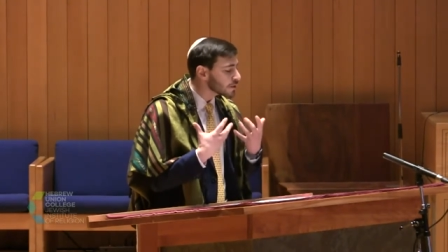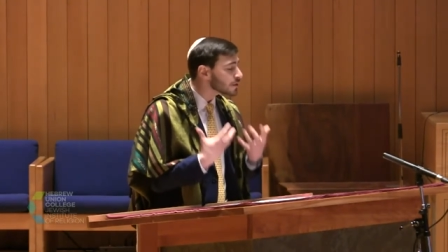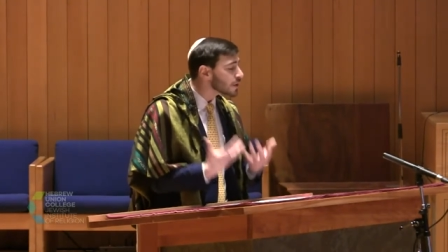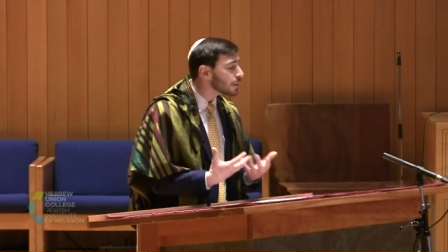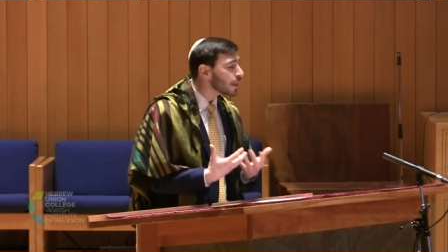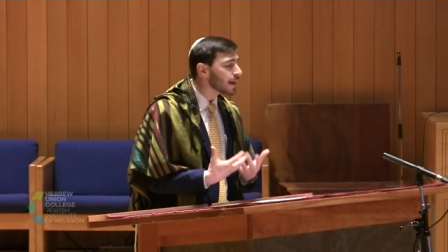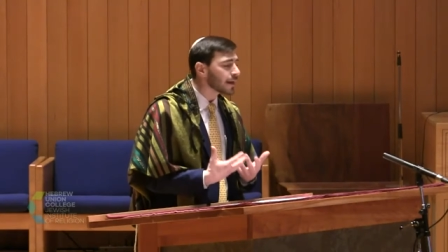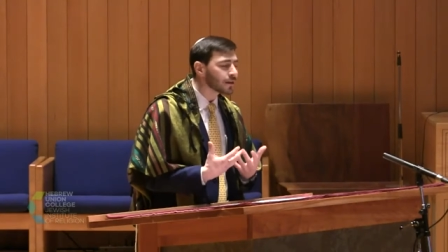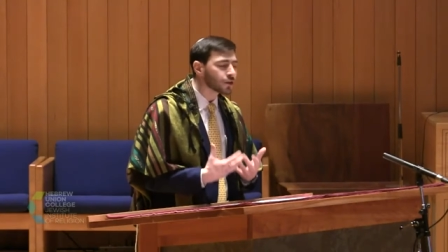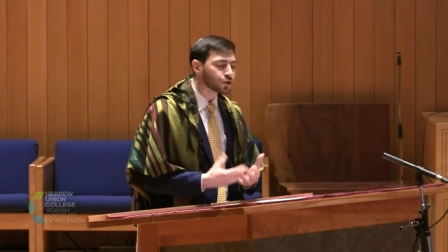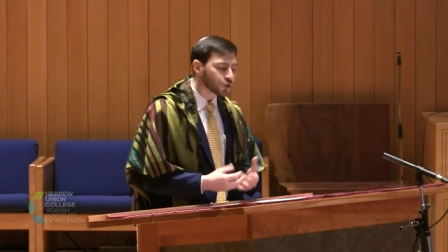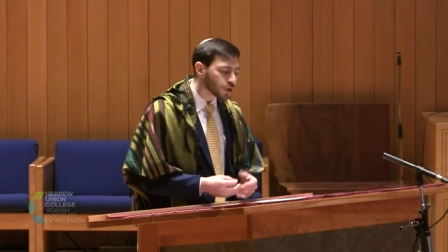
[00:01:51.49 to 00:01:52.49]
sunlight
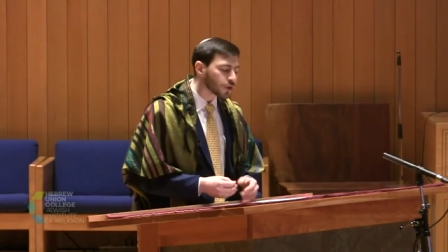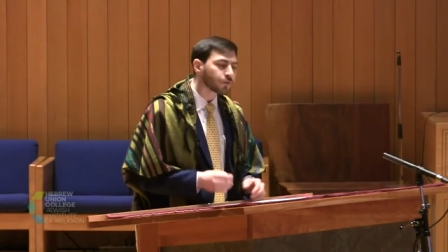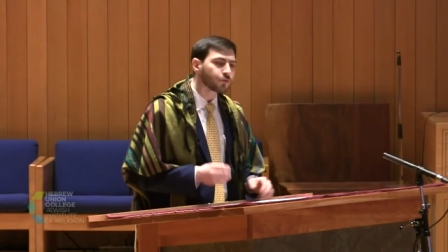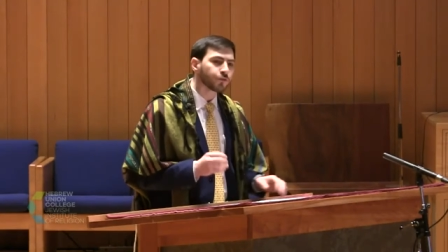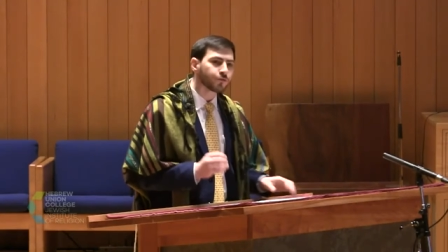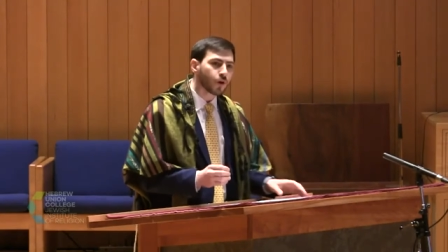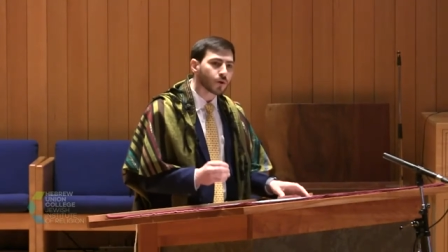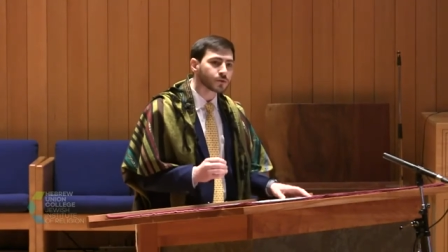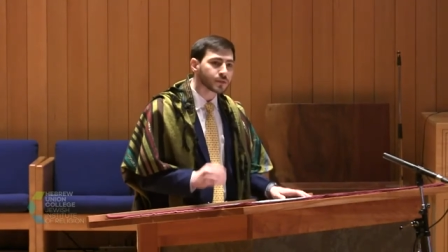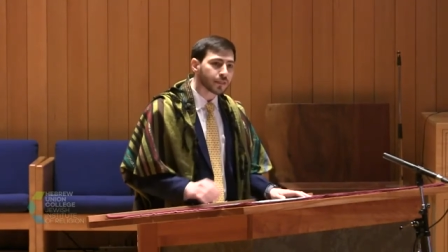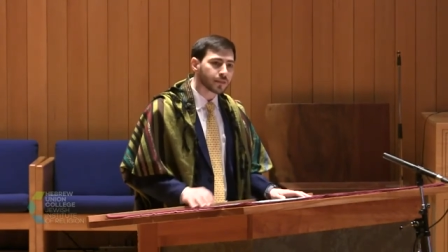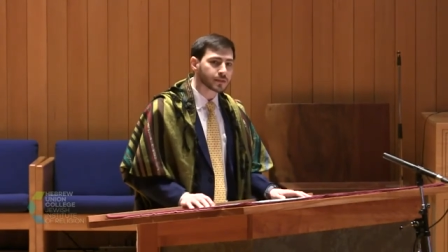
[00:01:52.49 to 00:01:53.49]
into sugar through
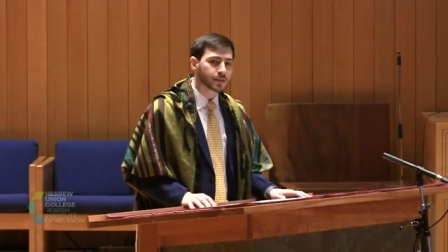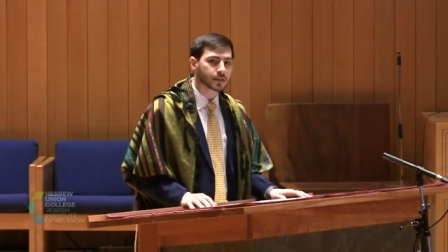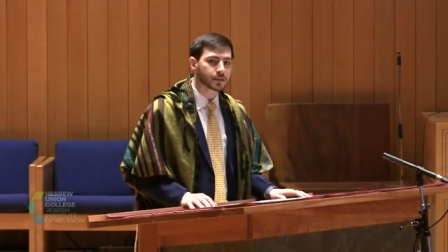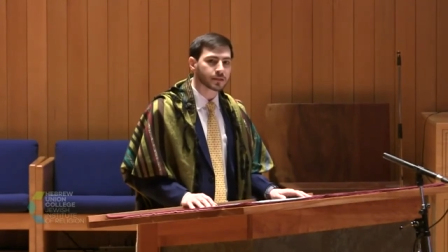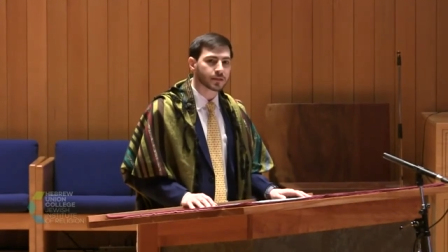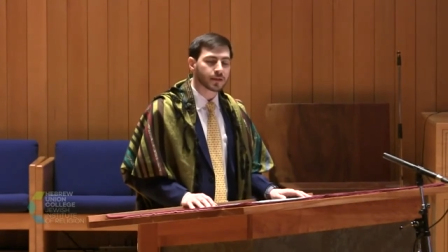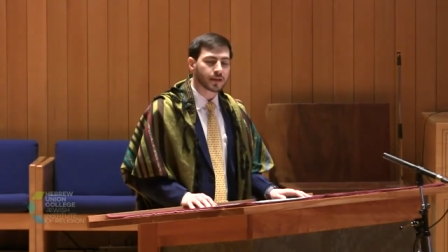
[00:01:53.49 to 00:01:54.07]
photosynthesis,